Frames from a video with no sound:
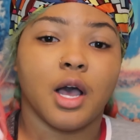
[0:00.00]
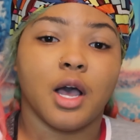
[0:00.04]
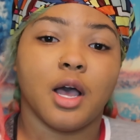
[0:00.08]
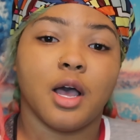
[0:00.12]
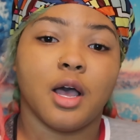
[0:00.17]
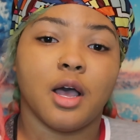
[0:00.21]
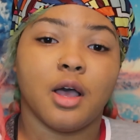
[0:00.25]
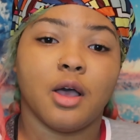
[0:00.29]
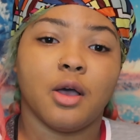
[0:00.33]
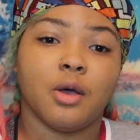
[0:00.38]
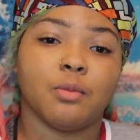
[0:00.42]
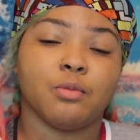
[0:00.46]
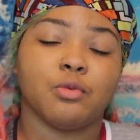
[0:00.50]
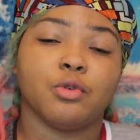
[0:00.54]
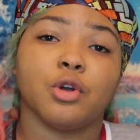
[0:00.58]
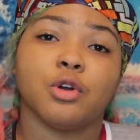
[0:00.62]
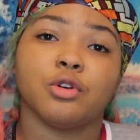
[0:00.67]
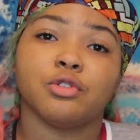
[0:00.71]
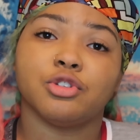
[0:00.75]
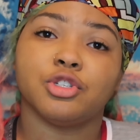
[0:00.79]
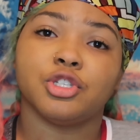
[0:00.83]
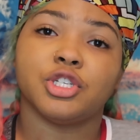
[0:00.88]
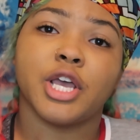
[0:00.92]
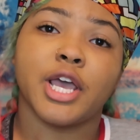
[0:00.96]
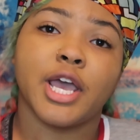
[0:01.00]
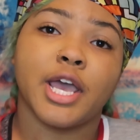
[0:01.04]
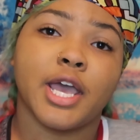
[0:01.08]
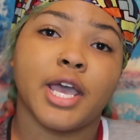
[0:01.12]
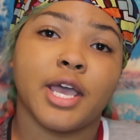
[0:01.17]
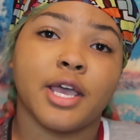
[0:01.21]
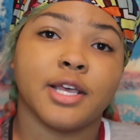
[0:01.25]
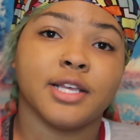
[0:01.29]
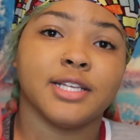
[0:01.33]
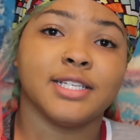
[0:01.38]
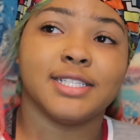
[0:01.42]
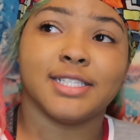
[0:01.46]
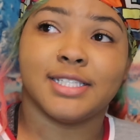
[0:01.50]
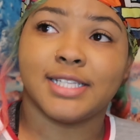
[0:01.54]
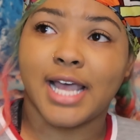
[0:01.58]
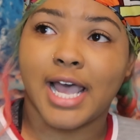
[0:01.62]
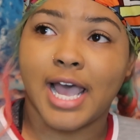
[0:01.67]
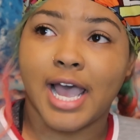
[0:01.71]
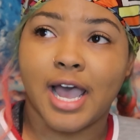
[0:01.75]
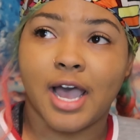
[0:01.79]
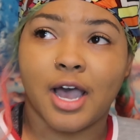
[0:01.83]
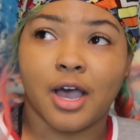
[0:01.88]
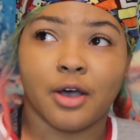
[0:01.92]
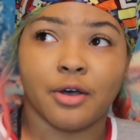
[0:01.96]
Crochet
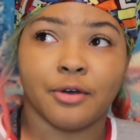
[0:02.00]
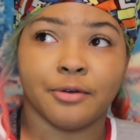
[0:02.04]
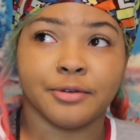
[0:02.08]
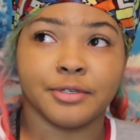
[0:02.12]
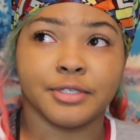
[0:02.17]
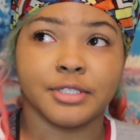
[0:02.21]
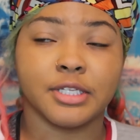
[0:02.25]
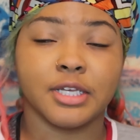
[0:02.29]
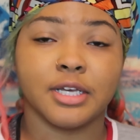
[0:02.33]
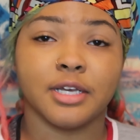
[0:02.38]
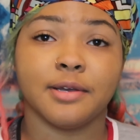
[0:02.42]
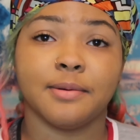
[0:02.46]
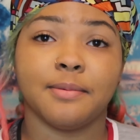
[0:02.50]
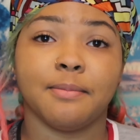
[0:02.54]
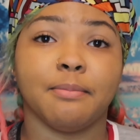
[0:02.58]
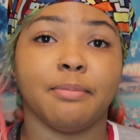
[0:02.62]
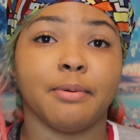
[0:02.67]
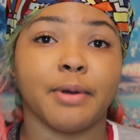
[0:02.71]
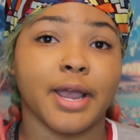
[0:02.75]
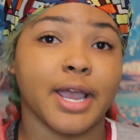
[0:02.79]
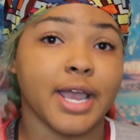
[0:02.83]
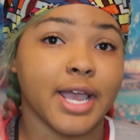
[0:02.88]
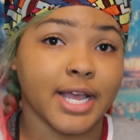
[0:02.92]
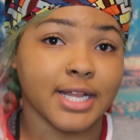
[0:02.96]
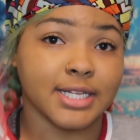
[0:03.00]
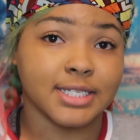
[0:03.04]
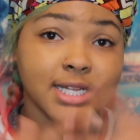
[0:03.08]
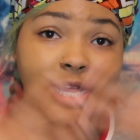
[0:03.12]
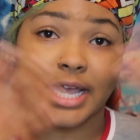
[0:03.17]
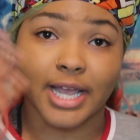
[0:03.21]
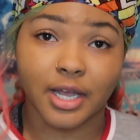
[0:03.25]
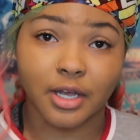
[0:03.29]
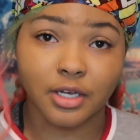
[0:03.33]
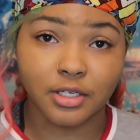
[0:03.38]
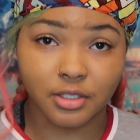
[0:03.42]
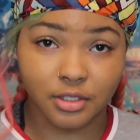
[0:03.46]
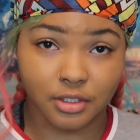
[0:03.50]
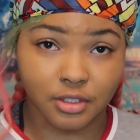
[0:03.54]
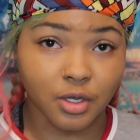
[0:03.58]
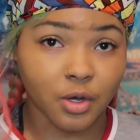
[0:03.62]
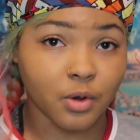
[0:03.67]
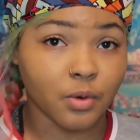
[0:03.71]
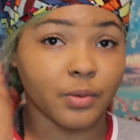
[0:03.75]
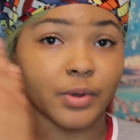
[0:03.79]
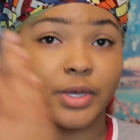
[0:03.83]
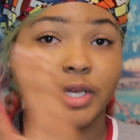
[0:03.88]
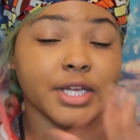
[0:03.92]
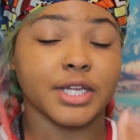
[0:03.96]
styles, braids like
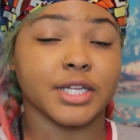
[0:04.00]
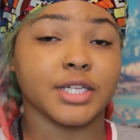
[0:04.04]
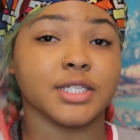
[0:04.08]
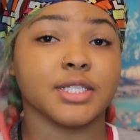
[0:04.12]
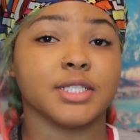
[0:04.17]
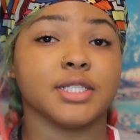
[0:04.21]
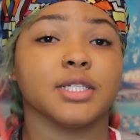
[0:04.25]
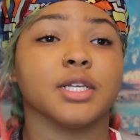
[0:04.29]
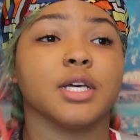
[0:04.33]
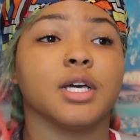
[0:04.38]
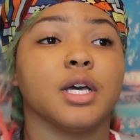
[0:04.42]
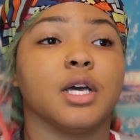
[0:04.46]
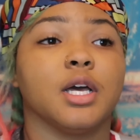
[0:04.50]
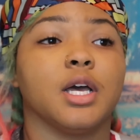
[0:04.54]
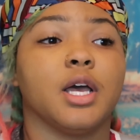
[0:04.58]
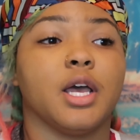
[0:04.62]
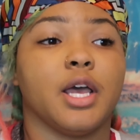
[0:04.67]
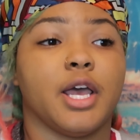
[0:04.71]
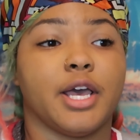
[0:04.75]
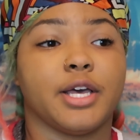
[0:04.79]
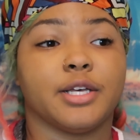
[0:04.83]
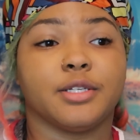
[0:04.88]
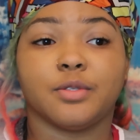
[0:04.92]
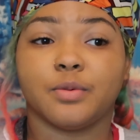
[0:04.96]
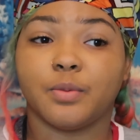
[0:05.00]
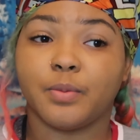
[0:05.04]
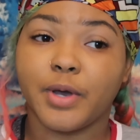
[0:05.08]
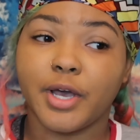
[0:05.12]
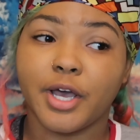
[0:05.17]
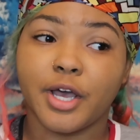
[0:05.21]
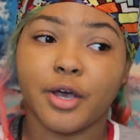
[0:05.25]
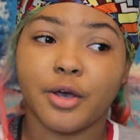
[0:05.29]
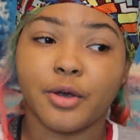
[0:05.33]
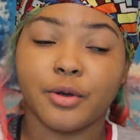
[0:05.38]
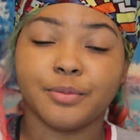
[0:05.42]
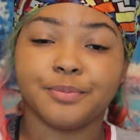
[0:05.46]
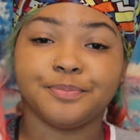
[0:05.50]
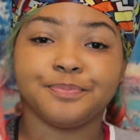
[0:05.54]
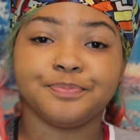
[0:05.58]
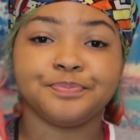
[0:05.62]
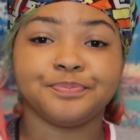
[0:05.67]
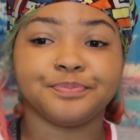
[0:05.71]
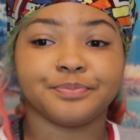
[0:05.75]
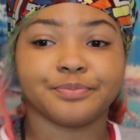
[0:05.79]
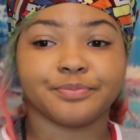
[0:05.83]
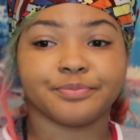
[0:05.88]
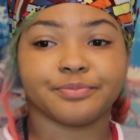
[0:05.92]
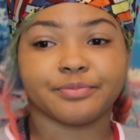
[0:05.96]
sew-ins as well,
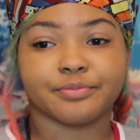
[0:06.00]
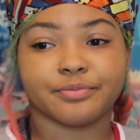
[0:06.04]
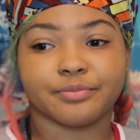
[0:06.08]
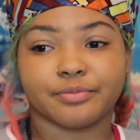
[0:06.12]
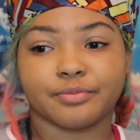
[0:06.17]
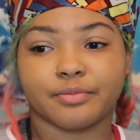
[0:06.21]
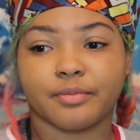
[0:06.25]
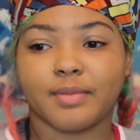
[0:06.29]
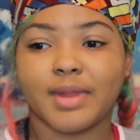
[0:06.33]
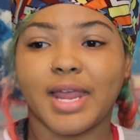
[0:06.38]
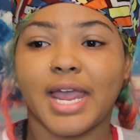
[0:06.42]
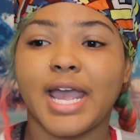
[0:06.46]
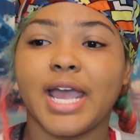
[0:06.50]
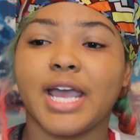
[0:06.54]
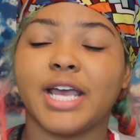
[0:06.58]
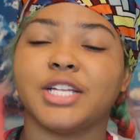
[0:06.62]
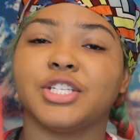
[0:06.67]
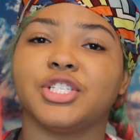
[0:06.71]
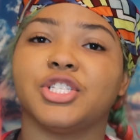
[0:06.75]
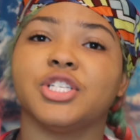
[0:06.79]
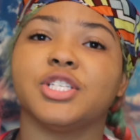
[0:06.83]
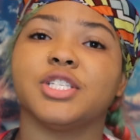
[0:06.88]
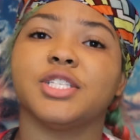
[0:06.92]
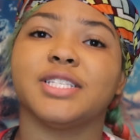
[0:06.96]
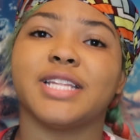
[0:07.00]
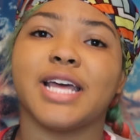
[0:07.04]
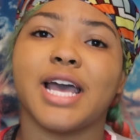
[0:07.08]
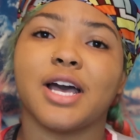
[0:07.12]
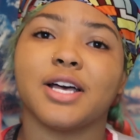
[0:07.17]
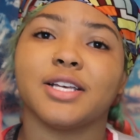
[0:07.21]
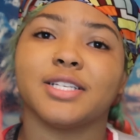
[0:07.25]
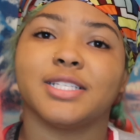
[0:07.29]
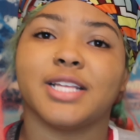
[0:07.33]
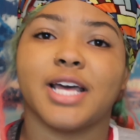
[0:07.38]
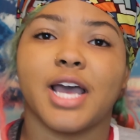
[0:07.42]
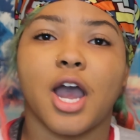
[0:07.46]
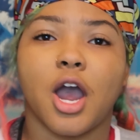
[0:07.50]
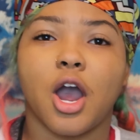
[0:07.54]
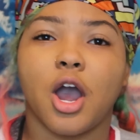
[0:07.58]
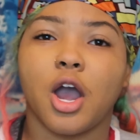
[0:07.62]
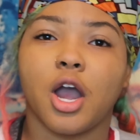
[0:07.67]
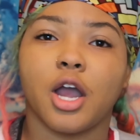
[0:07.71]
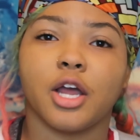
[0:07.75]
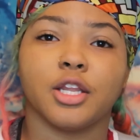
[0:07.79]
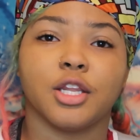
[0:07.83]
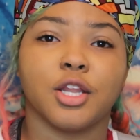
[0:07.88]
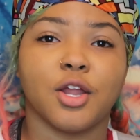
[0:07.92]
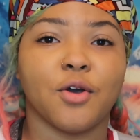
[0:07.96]
and just styles that
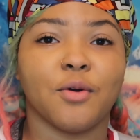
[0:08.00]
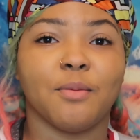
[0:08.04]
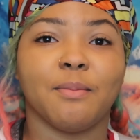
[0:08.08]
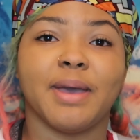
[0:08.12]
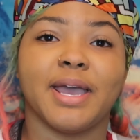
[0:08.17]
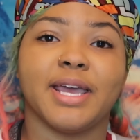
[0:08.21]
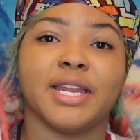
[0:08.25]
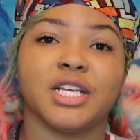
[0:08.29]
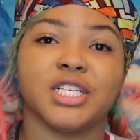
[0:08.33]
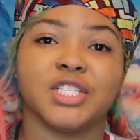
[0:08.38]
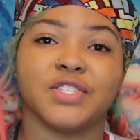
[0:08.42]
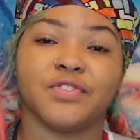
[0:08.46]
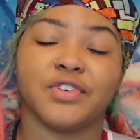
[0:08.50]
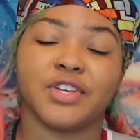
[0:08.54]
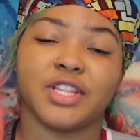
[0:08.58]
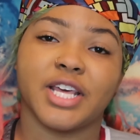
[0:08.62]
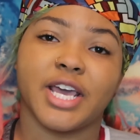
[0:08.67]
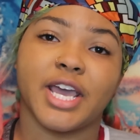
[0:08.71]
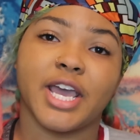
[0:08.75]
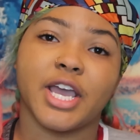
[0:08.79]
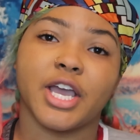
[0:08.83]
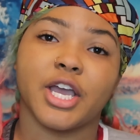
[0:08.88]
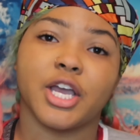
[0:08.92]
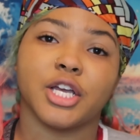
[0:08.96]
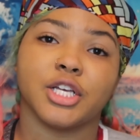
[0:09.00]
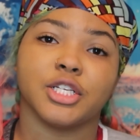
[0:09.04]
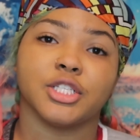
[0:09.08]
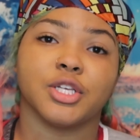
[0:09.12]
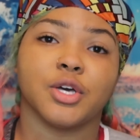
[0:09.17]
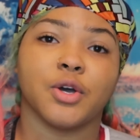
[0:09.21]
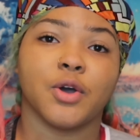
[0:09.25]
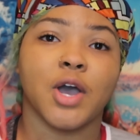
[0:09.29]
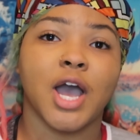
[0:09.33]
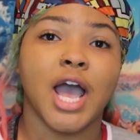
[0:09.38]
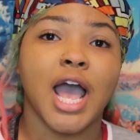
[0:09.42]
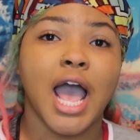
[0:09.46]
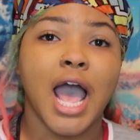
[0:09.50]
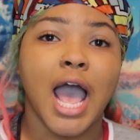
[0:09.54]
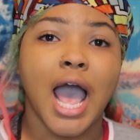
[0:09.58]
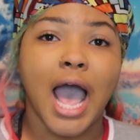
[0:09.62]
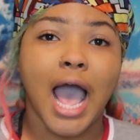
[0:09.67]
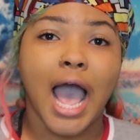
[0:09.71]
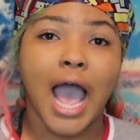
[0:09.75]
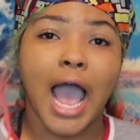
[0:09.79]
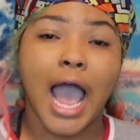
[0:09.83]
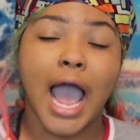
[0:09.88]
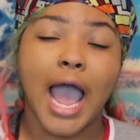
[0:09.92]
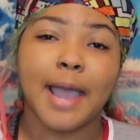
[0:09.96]
are low maintenance for the hair, so
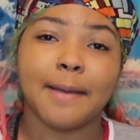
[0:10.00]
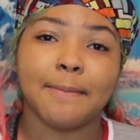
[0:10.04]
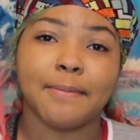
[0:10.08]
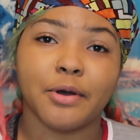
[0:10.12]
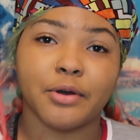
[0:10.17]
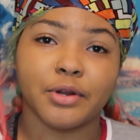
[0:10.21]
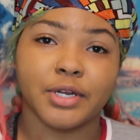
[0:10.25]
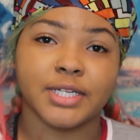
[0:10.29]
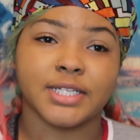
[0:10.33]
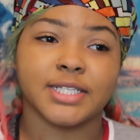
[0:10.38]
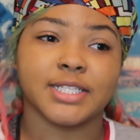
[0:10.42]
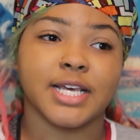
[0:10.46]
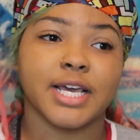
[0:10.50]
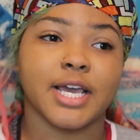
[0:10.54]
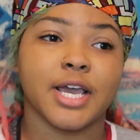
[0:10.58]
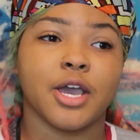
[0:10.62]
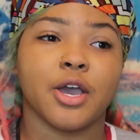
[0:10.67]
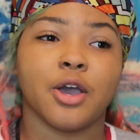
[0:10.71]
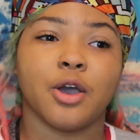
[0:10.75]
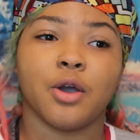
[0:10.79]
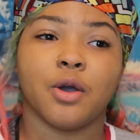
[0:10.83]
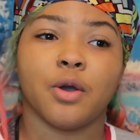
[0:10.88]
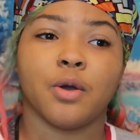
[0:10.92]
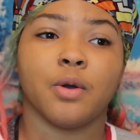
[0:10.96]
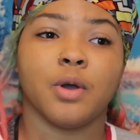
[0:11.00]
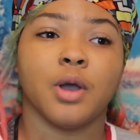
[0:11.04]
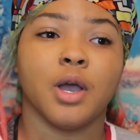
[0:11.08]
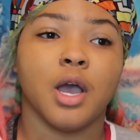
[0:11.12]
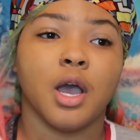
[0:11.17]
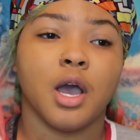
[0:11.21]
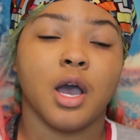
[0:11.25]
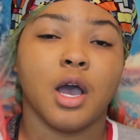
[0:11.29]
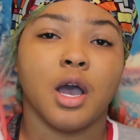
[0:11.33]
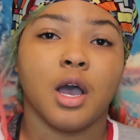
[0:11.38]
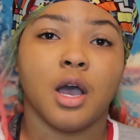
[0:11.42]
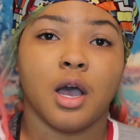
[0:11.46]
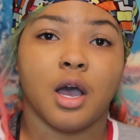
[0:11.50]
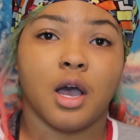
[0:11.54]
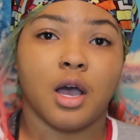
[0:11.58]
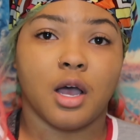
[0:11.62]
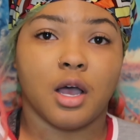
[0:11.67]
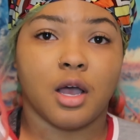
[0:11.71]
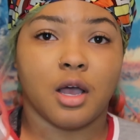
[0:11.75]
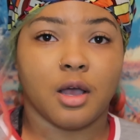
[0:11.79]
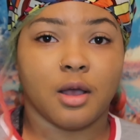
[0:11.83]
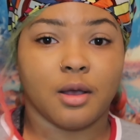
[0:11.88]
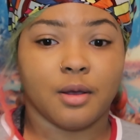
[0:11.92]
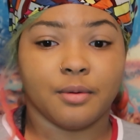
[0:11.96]
a high ponytail,
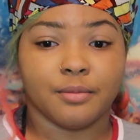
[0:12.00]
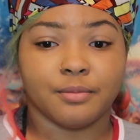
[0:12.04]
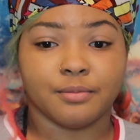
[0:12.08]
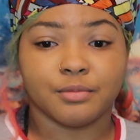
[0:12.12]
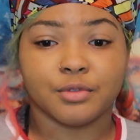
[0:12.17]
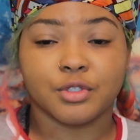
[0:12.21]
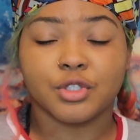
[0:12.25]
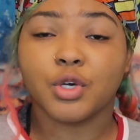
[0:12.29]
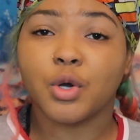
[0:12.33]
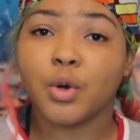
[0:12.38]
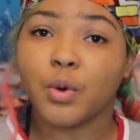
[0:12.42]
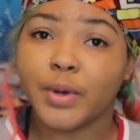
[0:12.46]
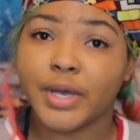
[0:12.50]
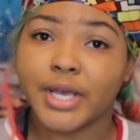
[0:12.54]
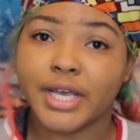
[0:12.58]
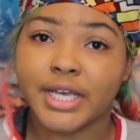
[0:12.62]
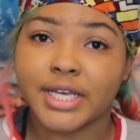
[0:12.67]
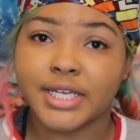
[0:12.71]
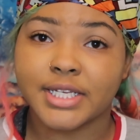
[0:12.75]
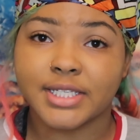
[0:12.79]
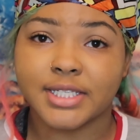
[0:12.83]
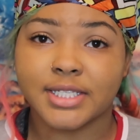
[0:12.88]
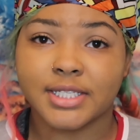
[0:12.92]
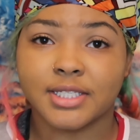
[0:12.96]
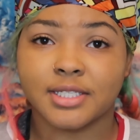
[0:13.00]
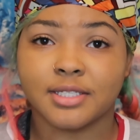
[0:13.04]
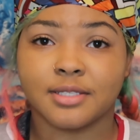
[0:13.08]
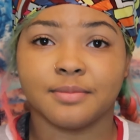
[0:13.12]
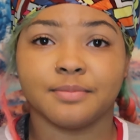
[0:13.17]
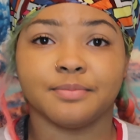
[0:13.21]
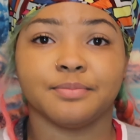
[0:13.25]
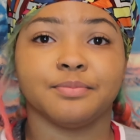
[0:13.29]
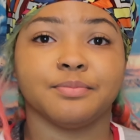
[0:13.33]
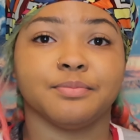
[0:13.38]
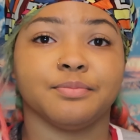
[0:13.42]
twists,